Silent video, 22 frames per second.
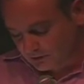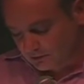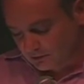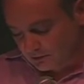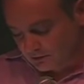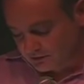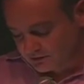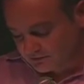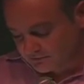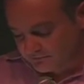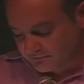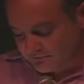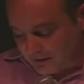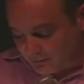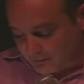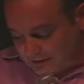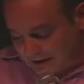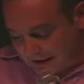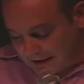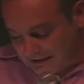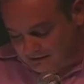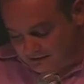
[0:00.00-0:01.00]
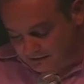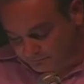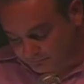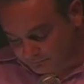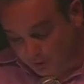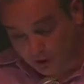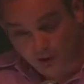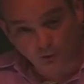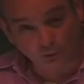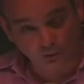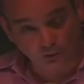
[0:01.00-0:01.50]
This is the very end of
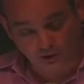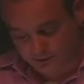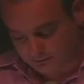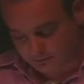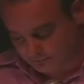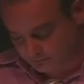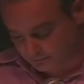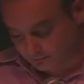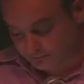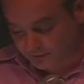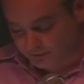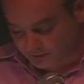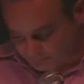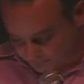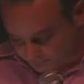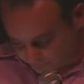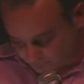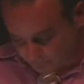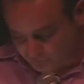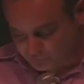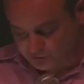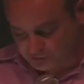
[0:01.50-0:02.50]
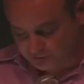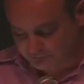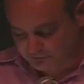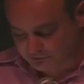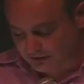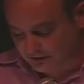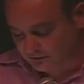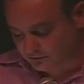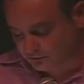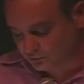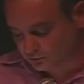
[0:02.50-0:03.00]
part one, the first year of his
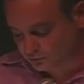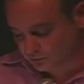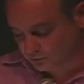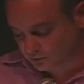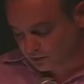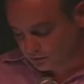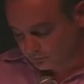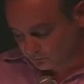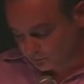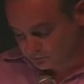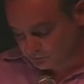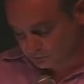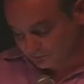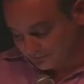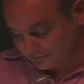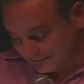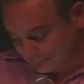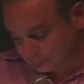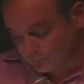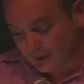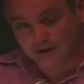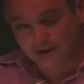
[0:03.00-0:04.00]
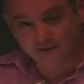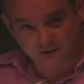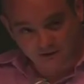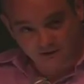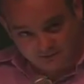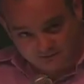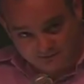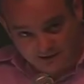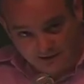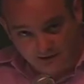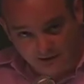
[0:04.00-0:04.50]
high school, which will lead right into the
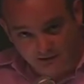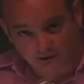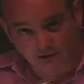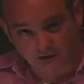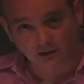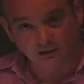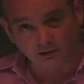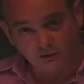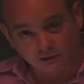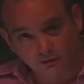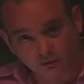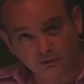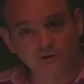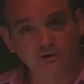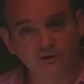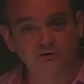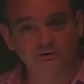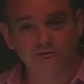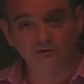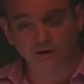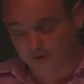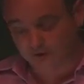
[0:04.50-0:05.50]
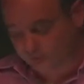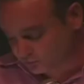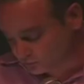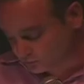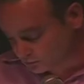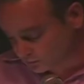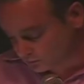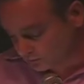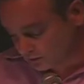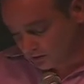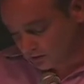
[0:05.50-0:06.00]
second and third years of high
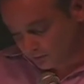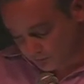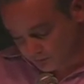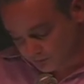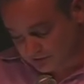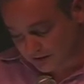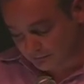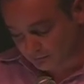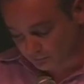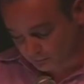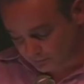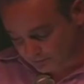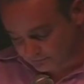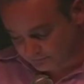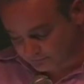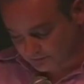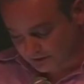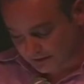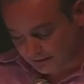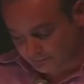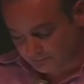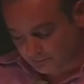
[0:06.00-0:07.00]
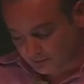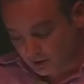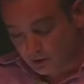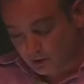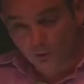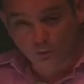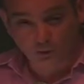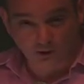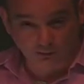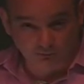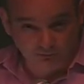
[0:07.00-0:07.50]
school, which I will read tonight.
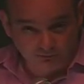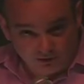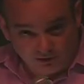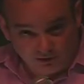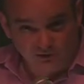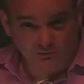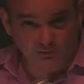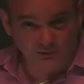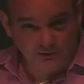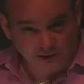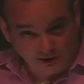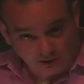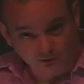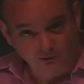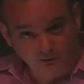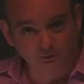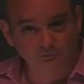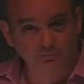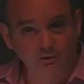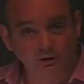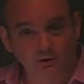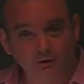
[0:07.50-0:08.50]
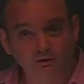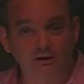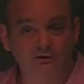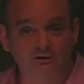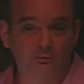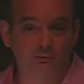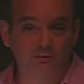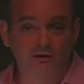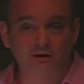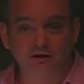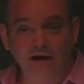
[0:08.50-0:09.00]
When I'm finished with that third part,
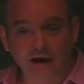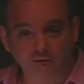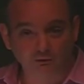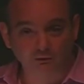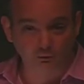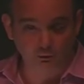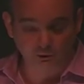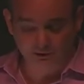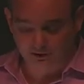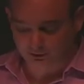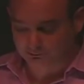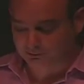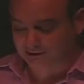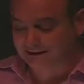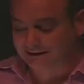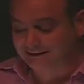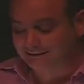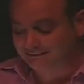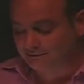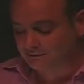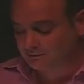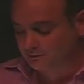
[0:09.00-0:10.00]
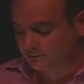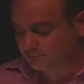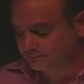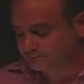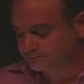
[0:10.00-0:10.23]
that's when the novel really begins.